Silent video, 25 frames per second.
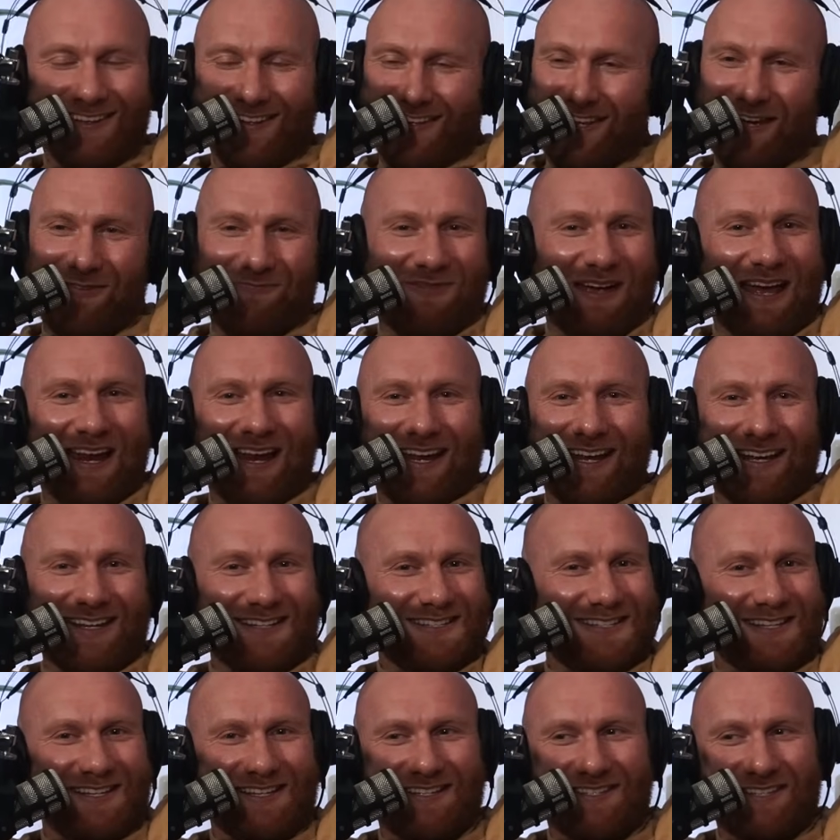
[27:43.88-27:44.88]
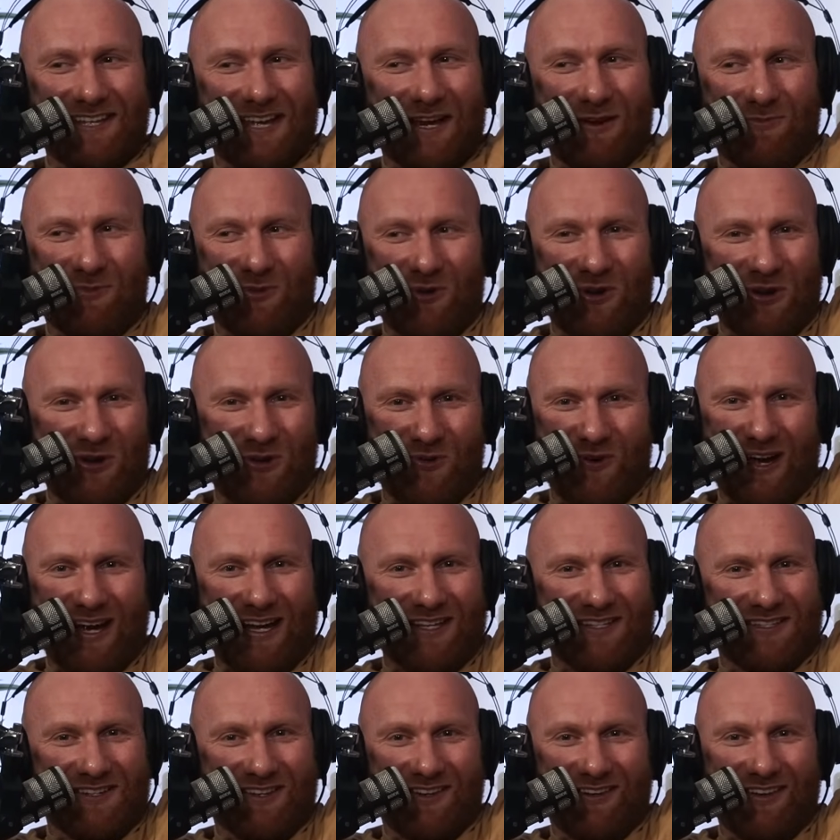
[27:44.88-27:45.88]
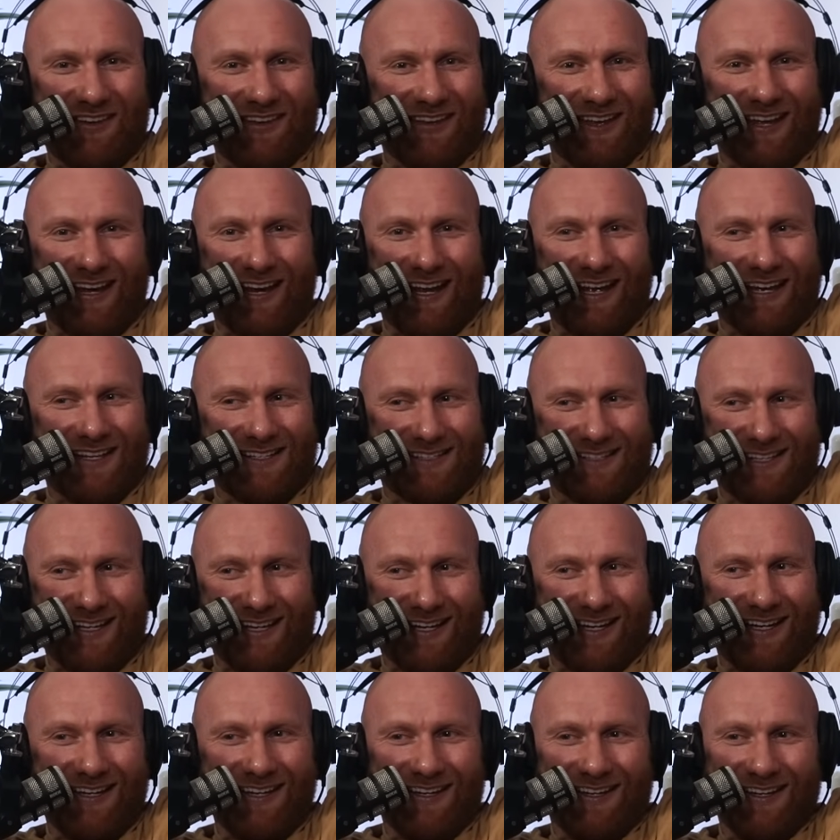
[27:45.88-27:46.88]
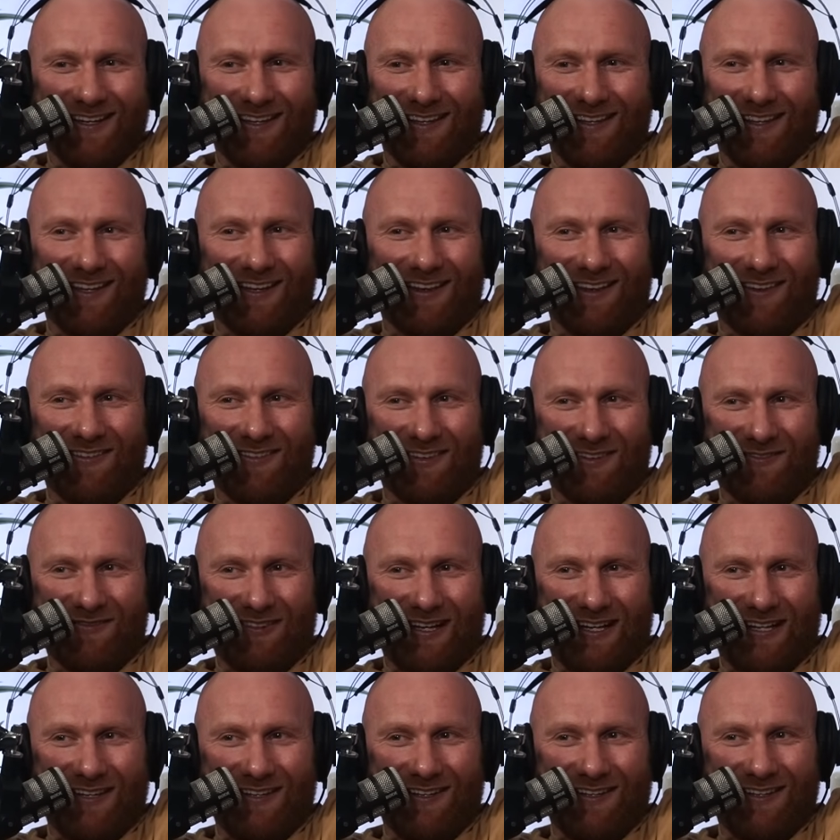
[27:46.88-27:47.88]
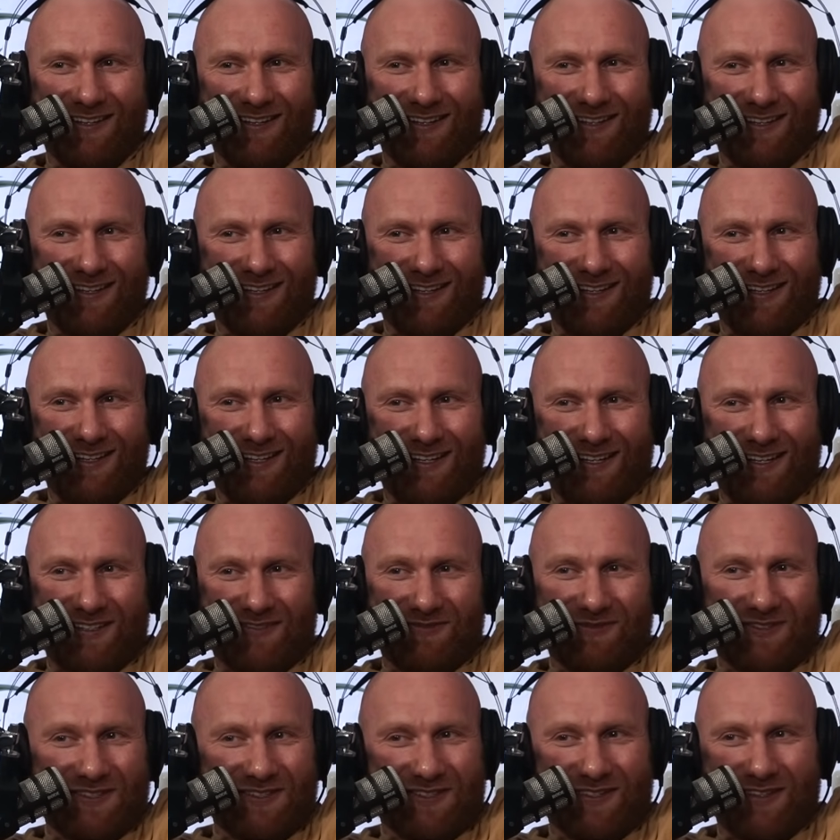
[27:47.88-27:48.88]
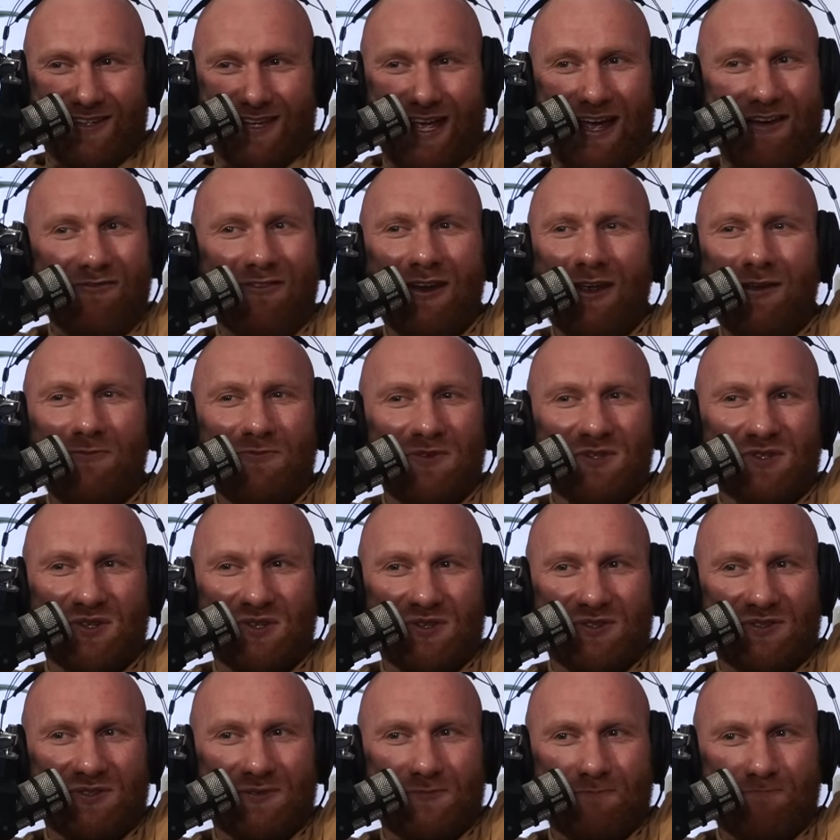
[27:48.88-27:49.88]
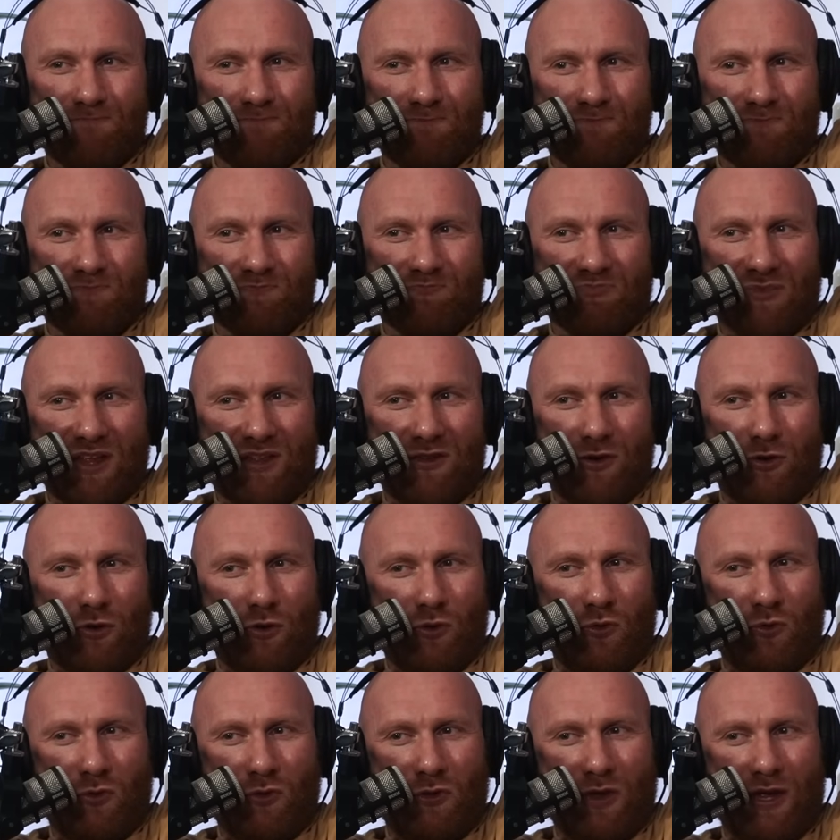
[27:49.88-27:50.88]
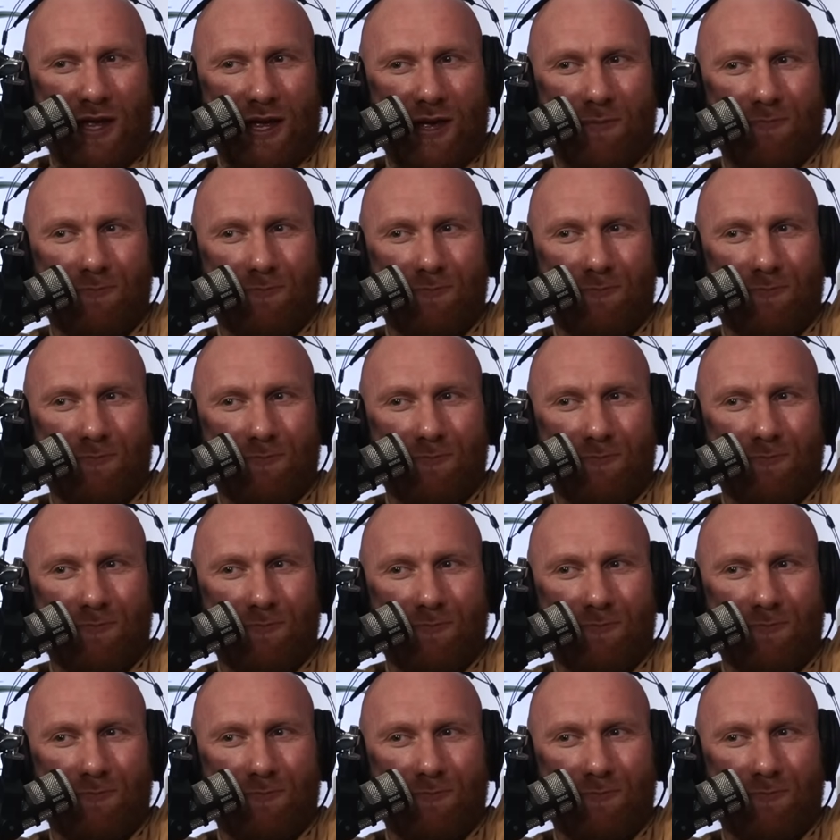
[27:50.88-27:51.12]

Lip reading: The Americans at the ceremonial weigh-ins are hilarious, eh? They love it, man. Everyone was good. The whole,